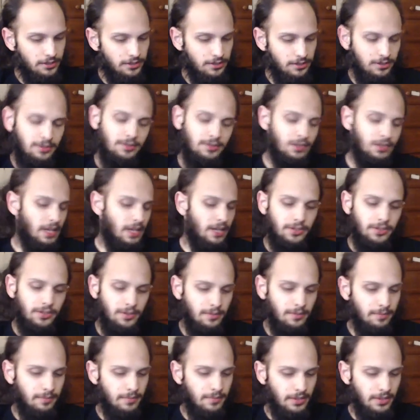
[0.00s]
Just
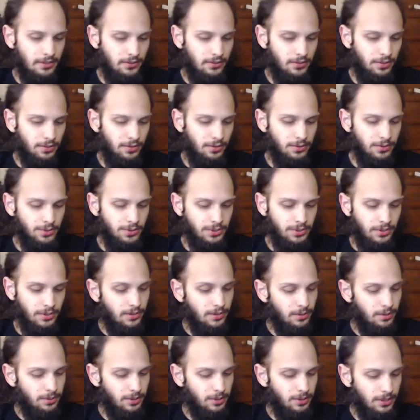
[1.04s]
asking about the Truth still
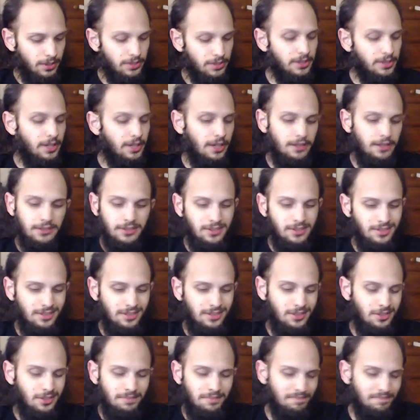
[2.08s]
going on. Yeah,
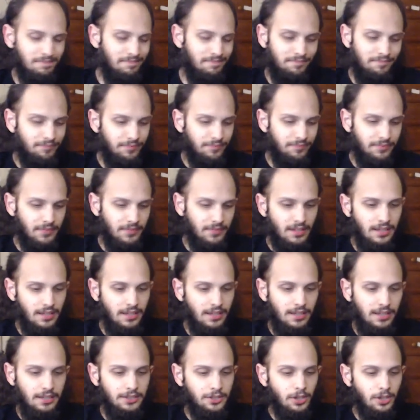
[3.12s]

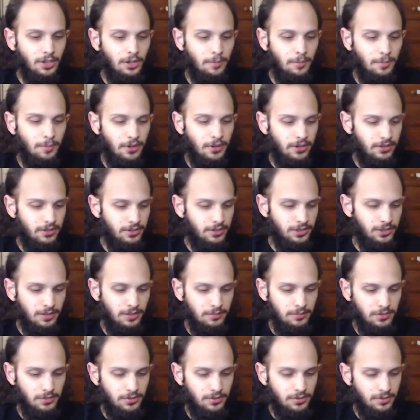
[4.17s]
it's all part of the
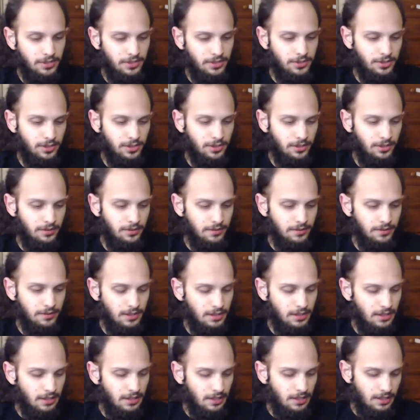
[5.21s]
same story, so
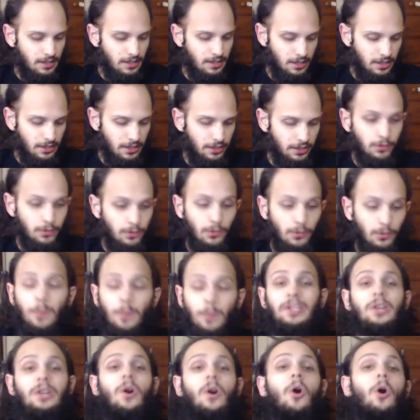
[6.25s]
you will
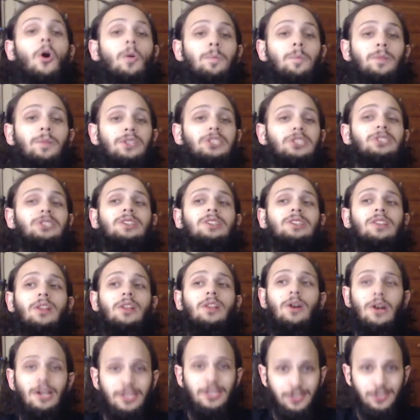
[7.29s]
be hopelessly
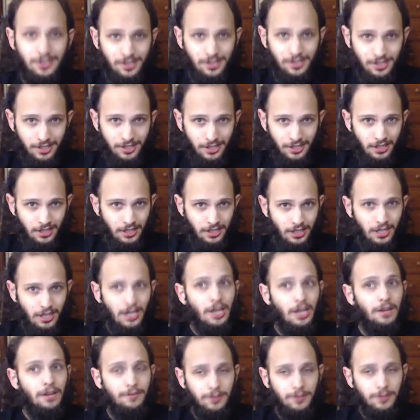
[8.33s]
lost
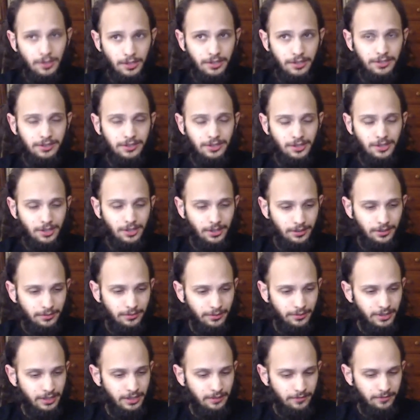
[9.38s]
if you didn't start
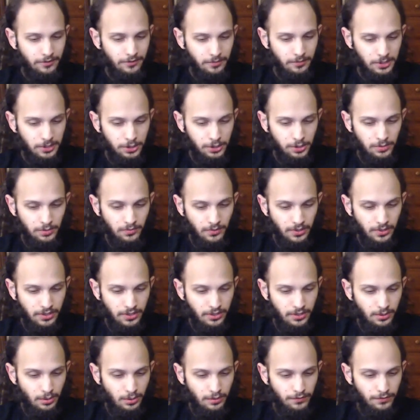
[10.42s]
reading from issue
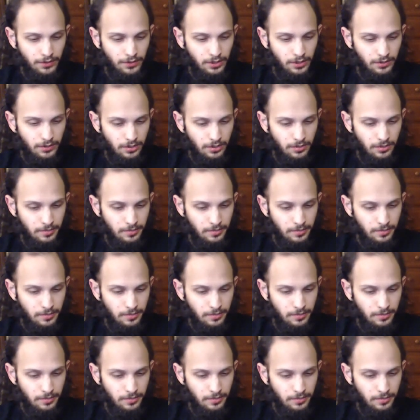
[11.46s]
1, or if you don't go